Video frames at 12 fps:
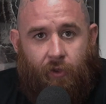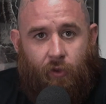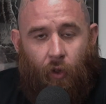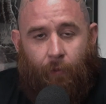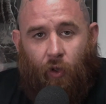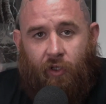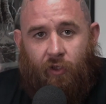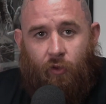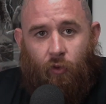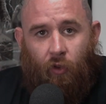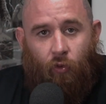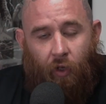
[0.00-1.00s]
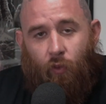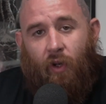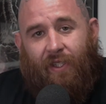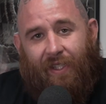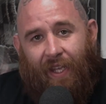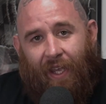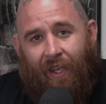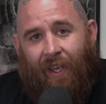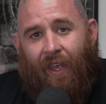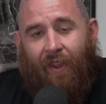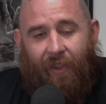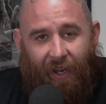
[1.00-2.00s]
so I'm going to do a quick one today
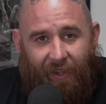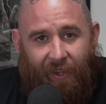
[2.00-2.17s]
that I